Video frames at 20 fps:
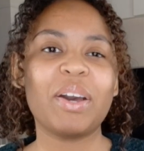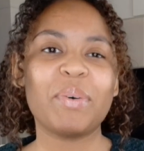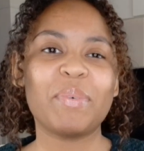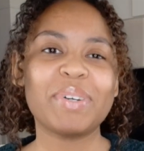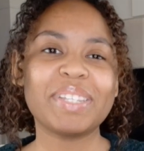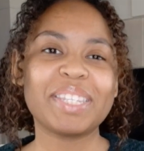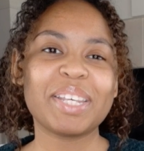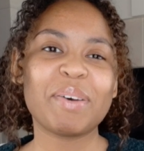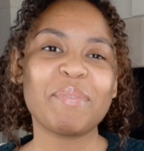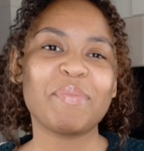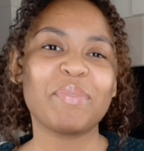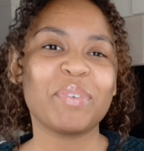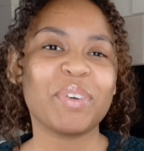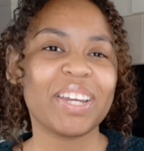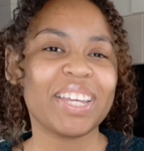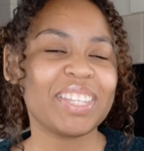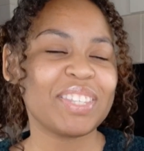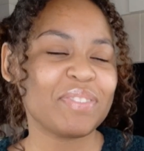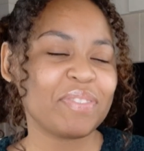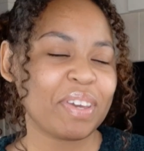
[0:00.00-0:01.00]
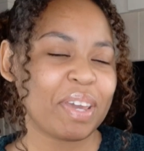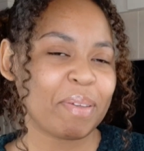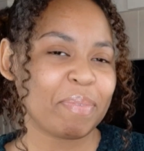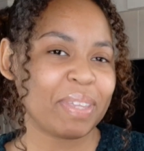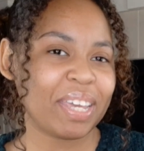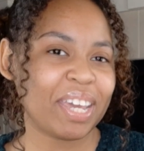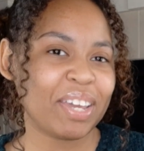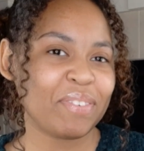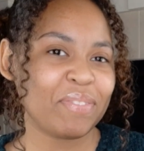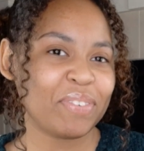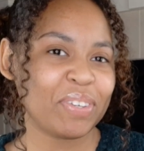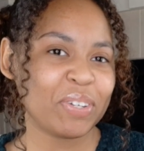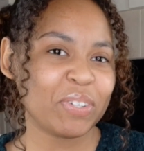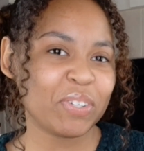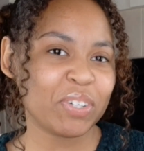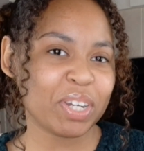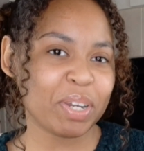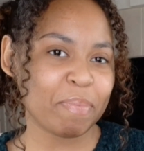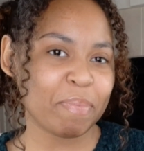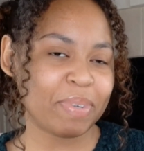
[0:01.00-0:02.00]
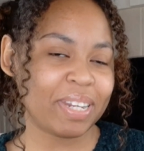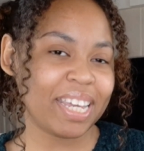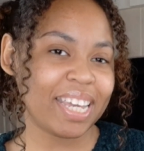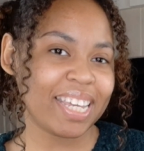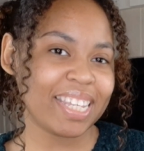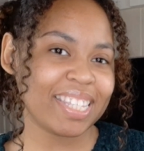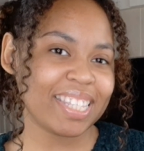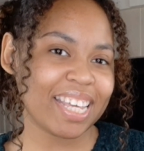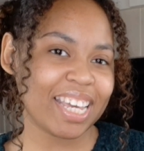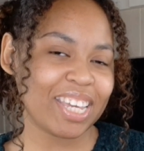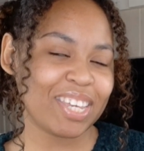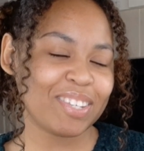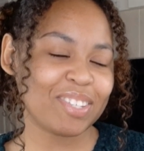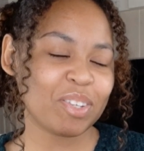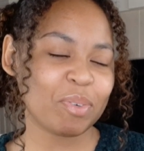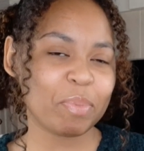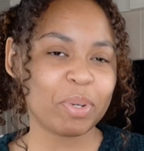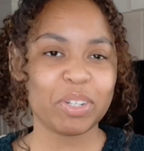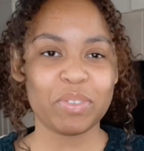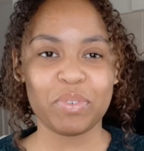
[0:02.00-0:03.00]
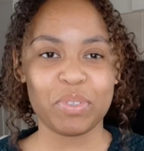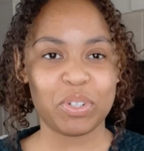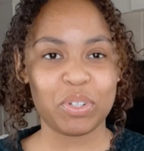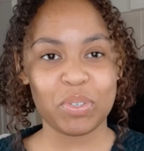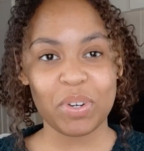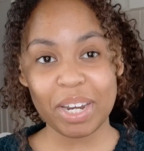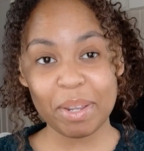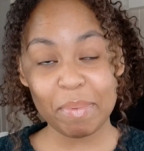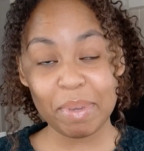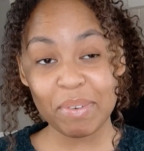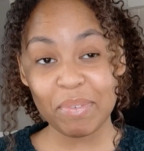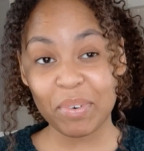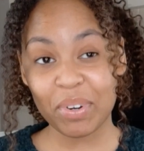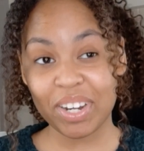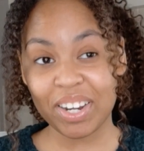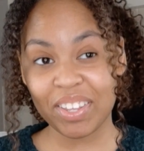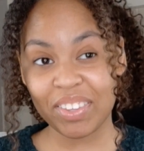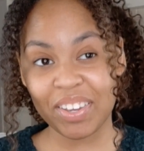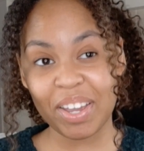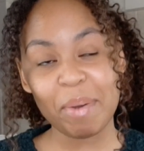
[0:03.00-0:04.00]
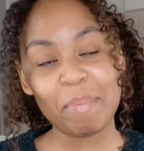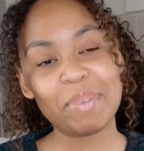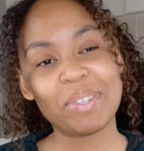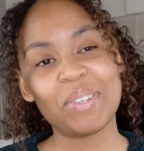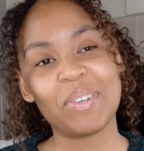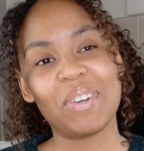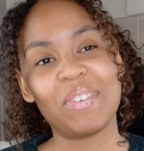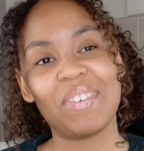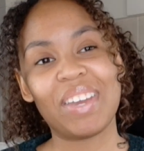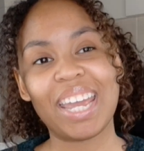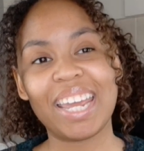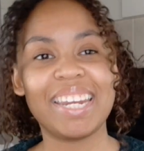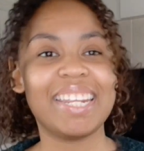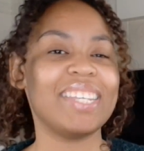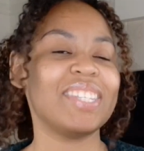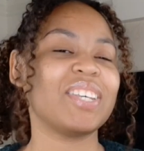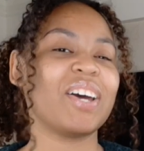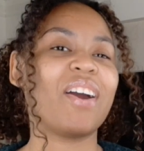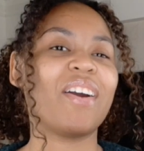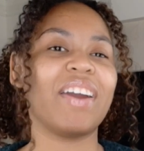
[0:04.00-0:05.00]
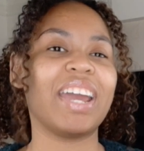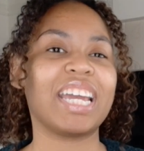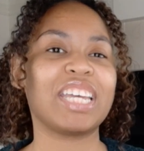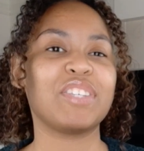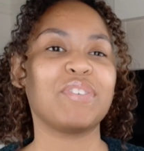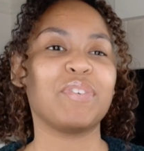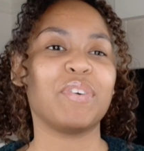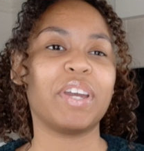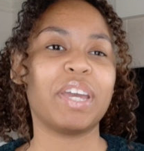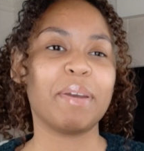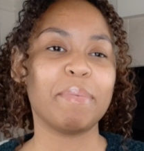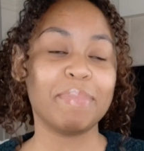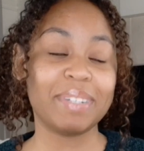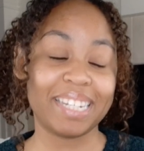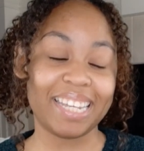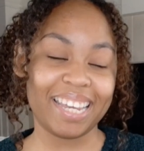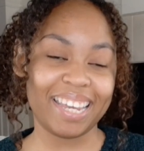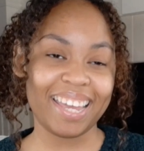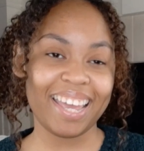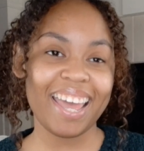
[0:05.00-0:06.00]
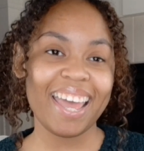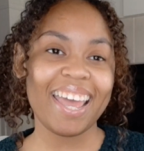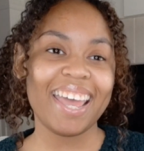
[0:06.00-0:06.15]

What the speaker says: What's up, friends, family, and future MDs? Thank you so much for joining me for another episode of AD's RX for MD.